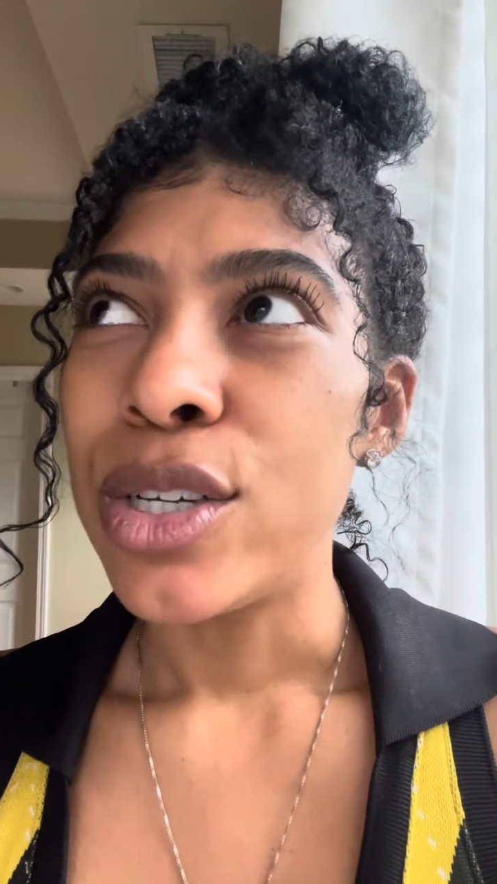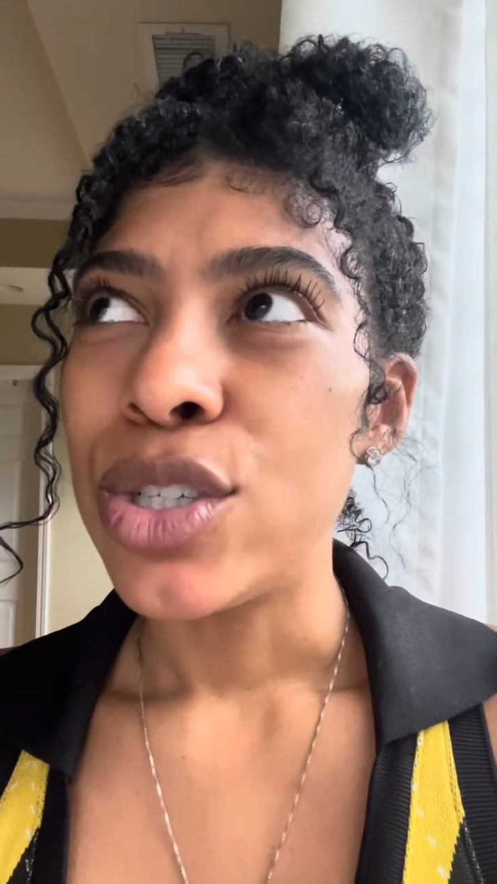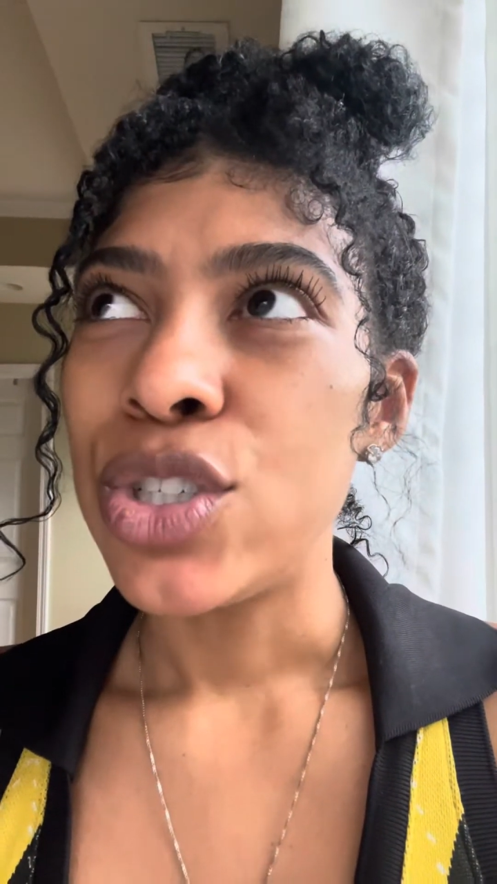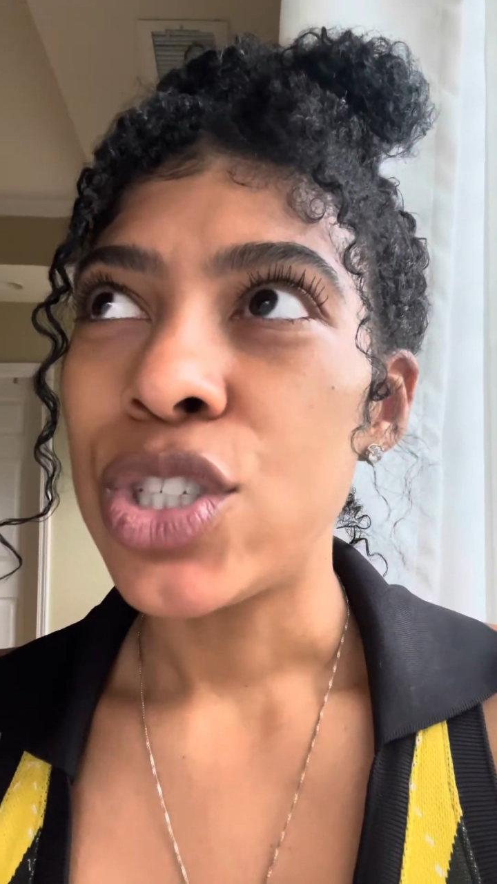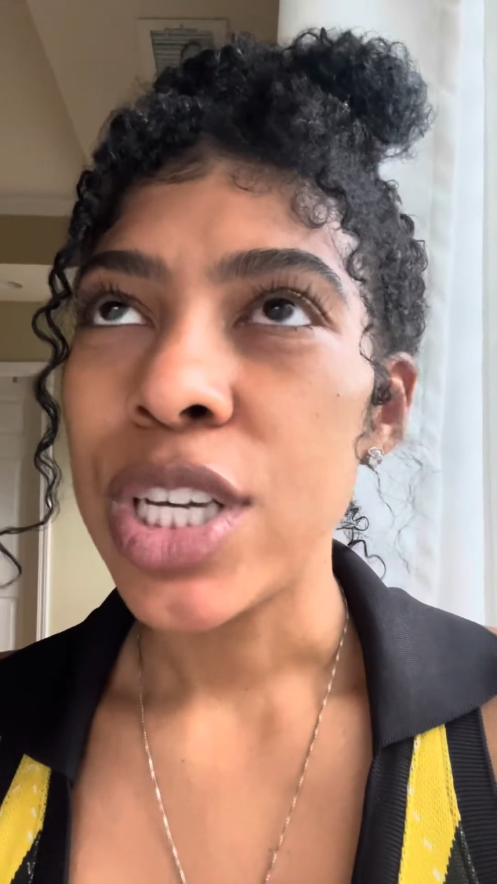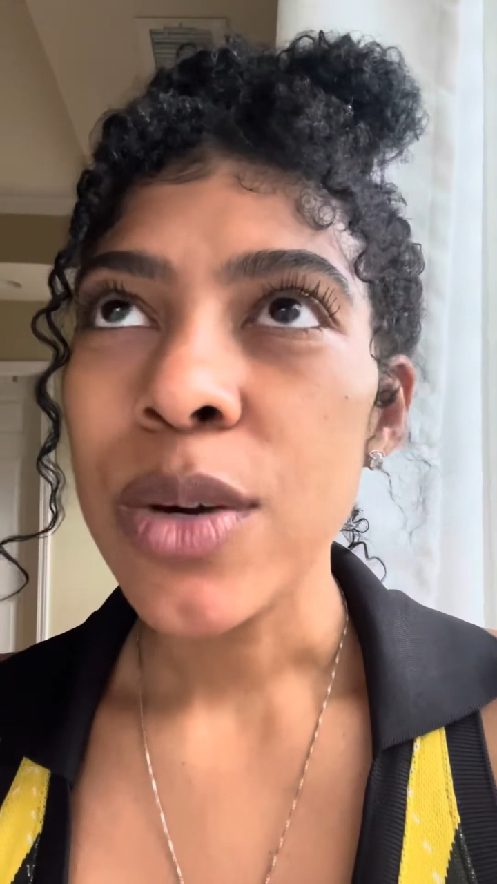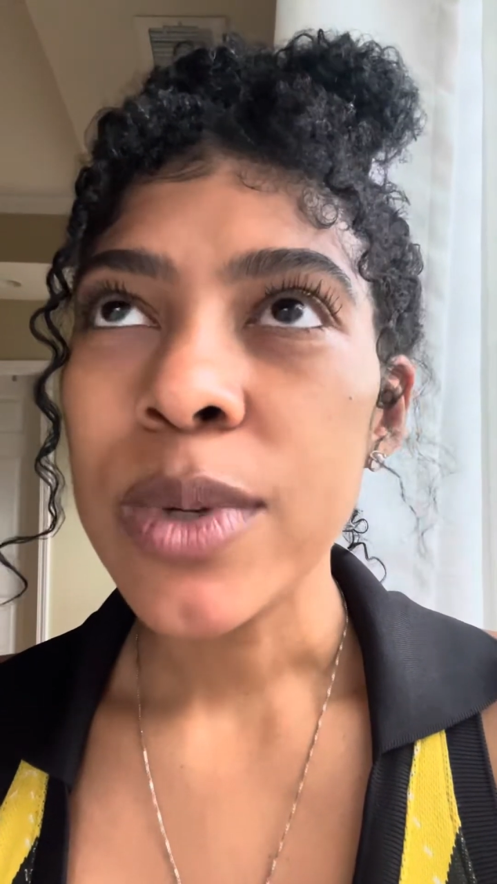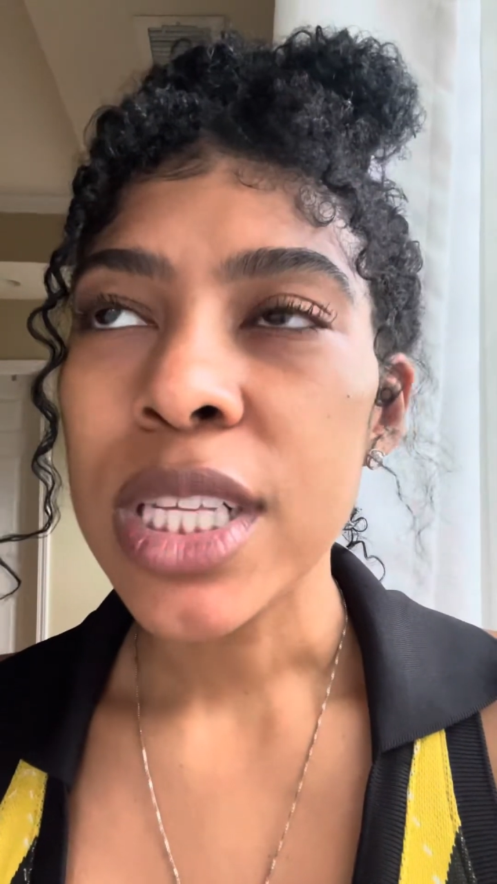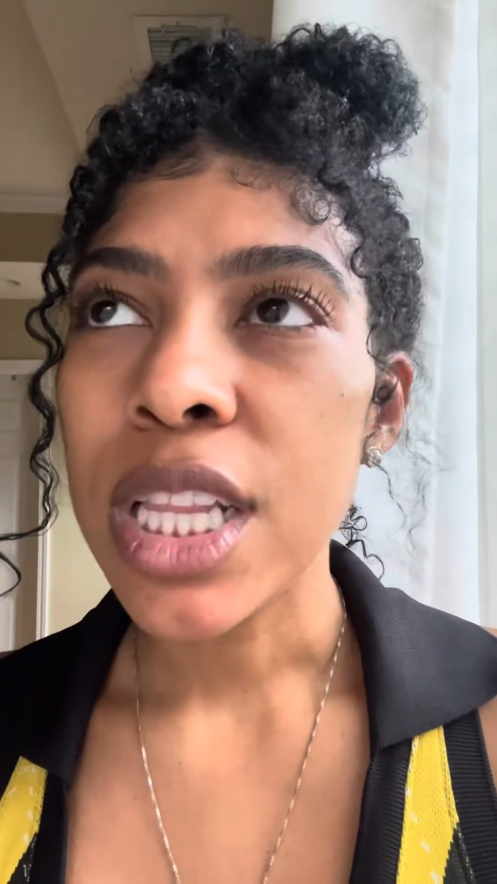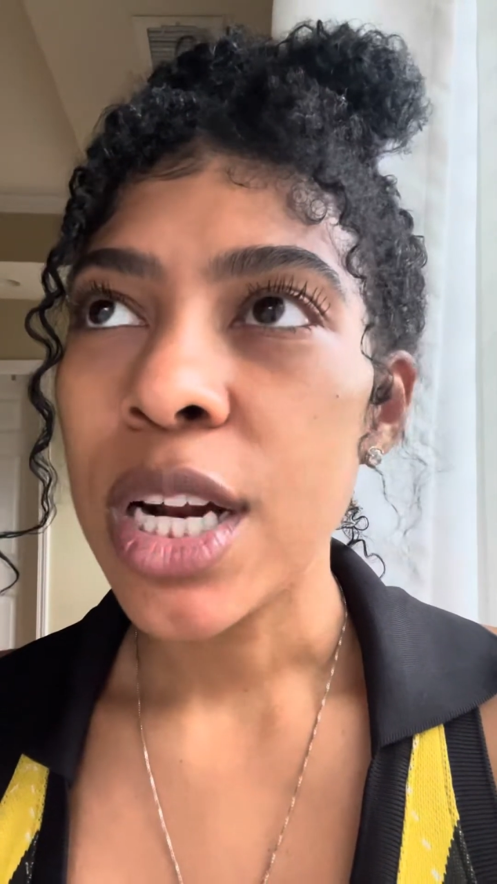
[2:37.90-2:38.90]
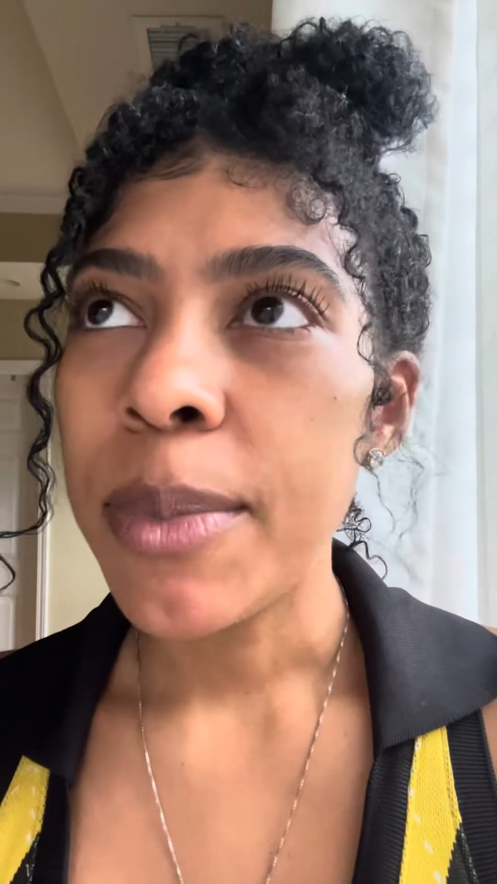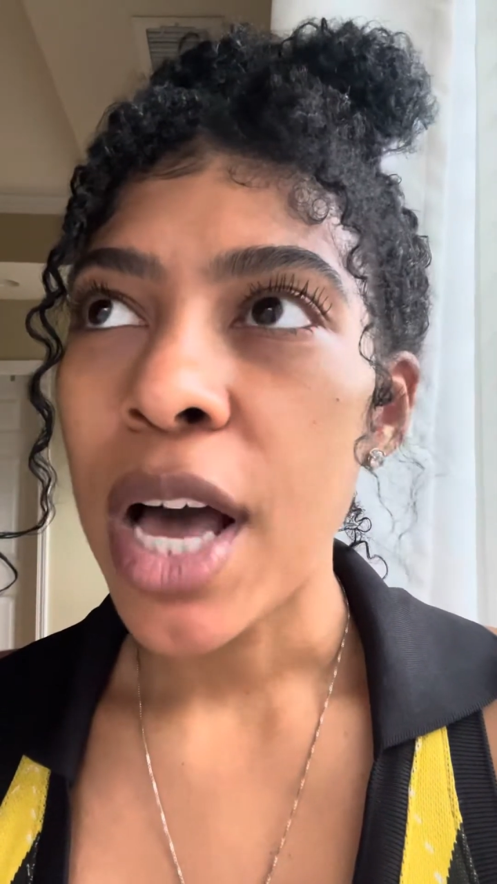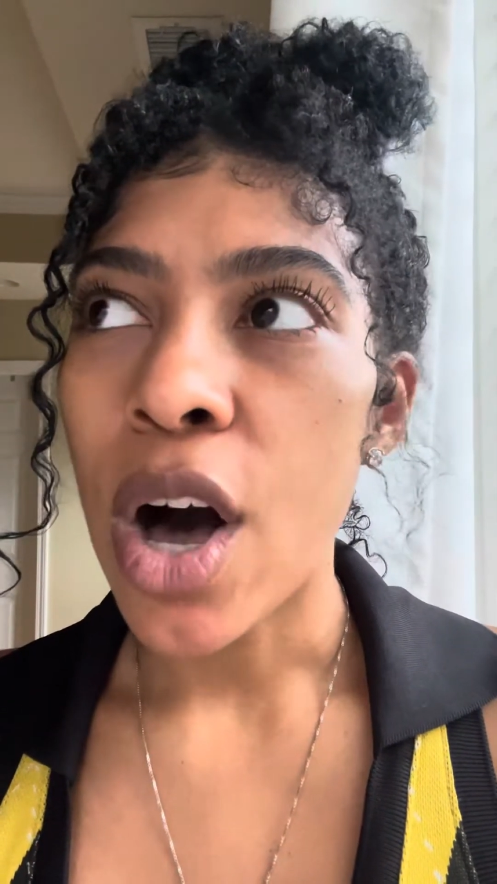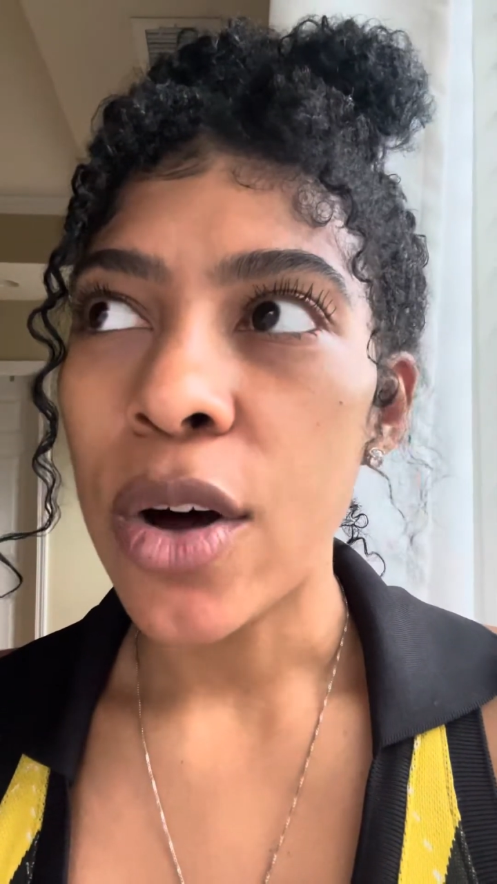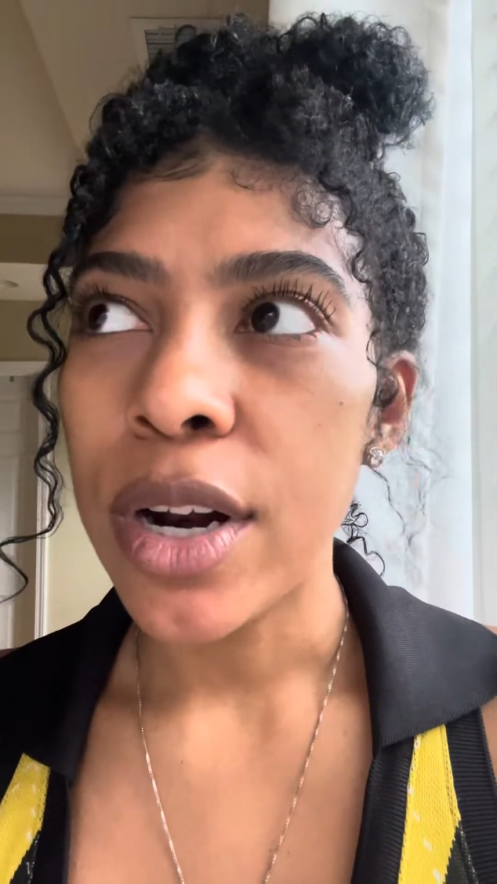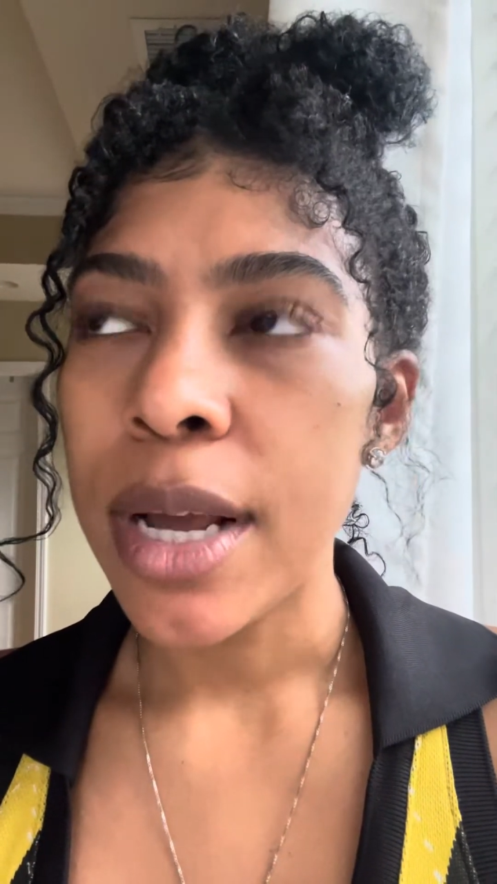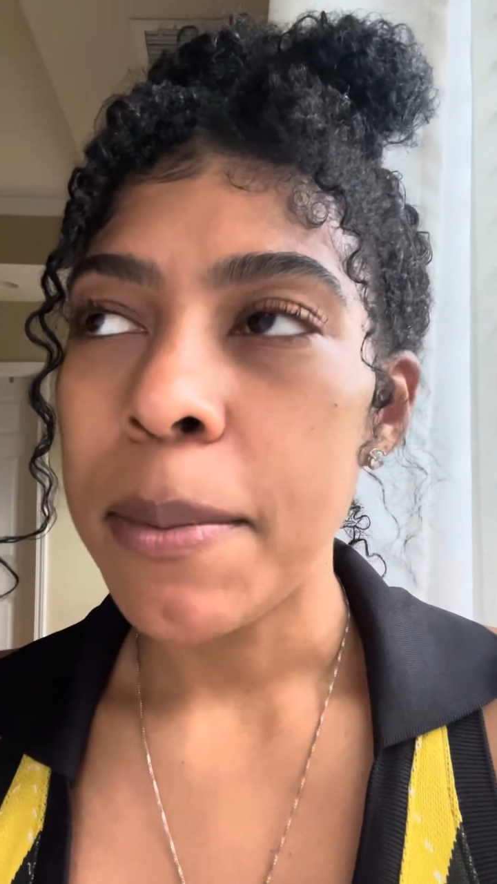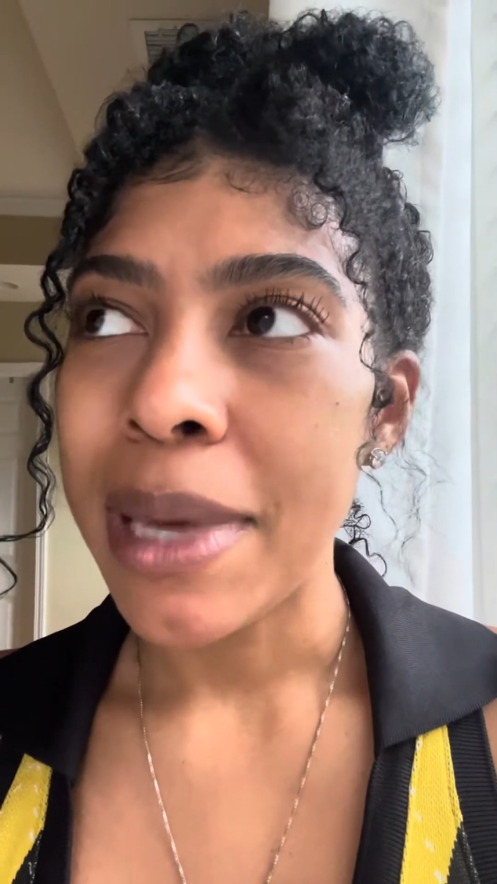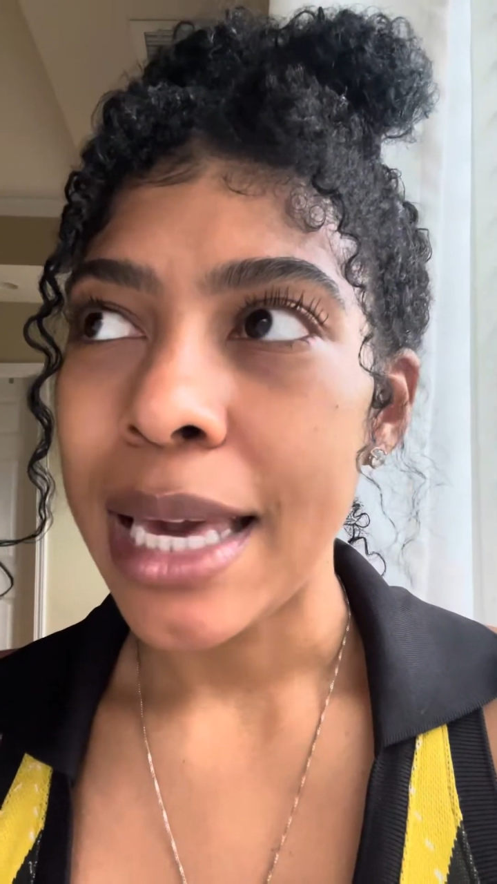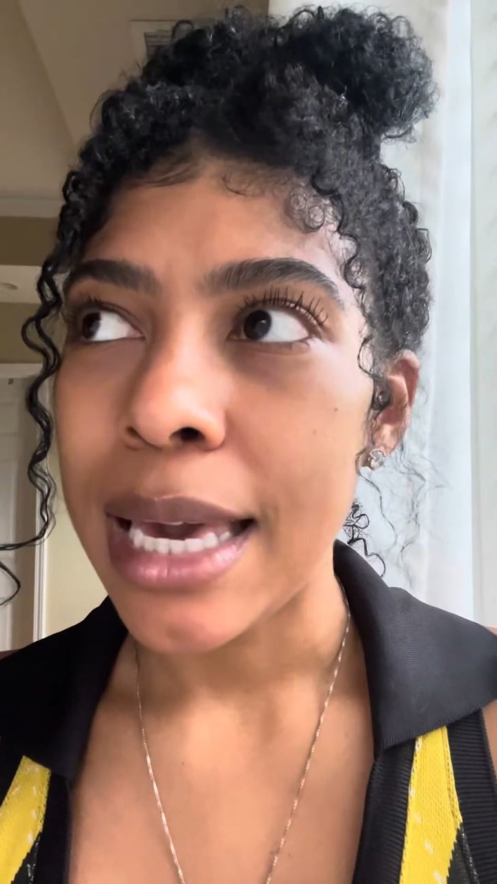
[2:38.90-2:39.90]
she was a little bit older than
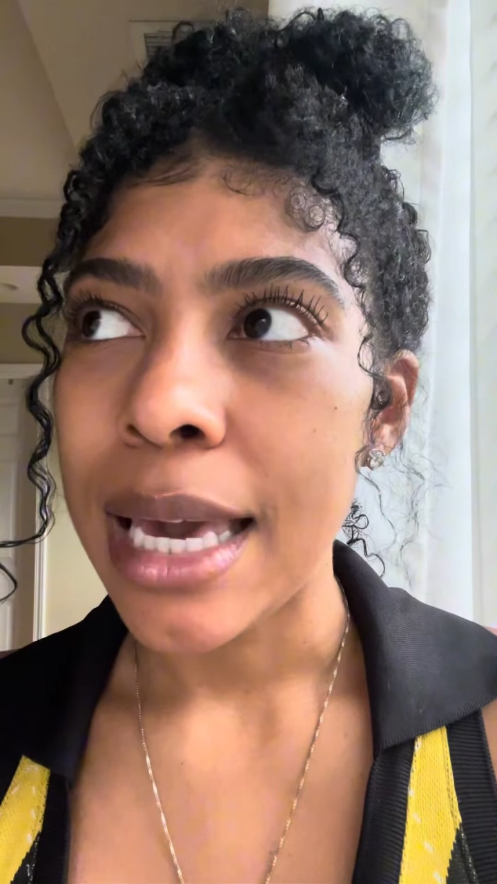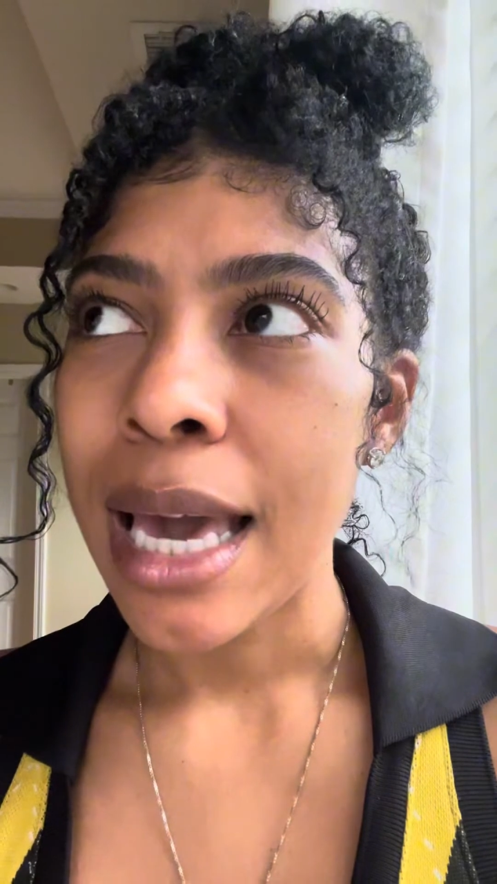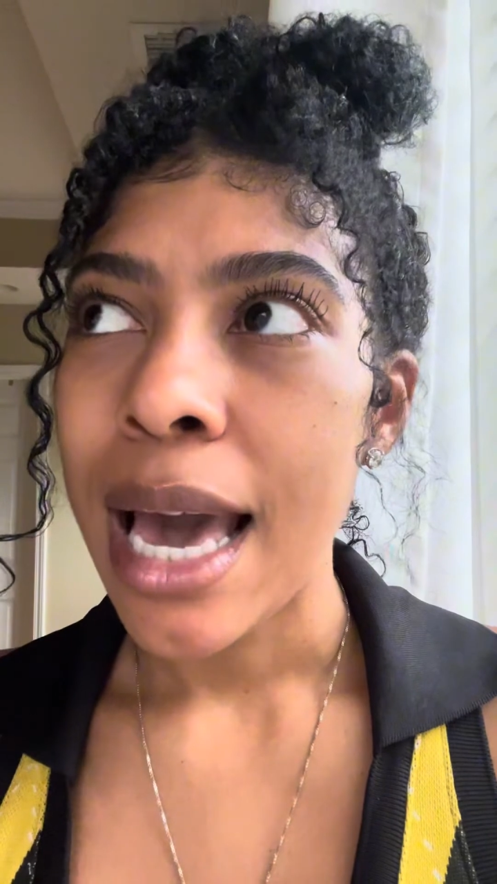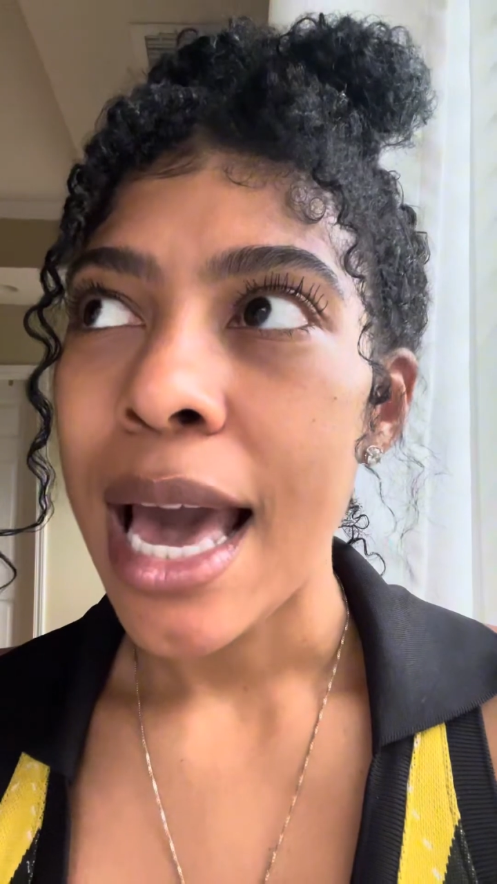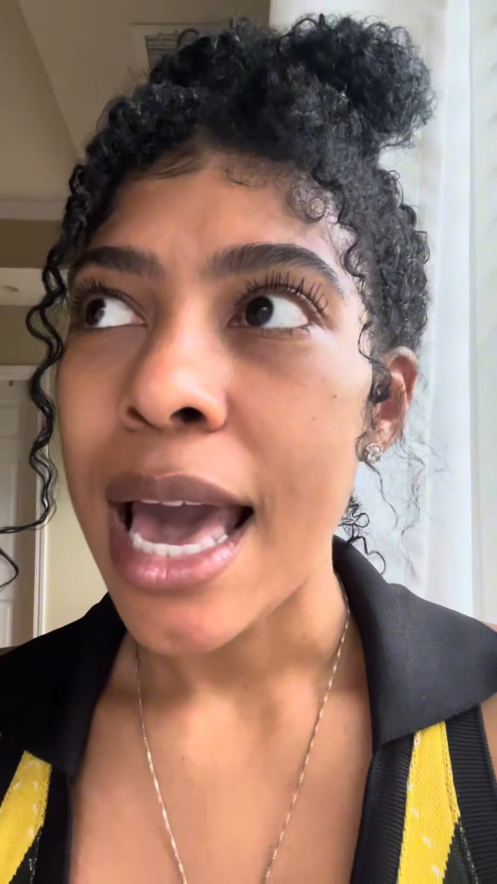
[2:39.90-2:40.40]
me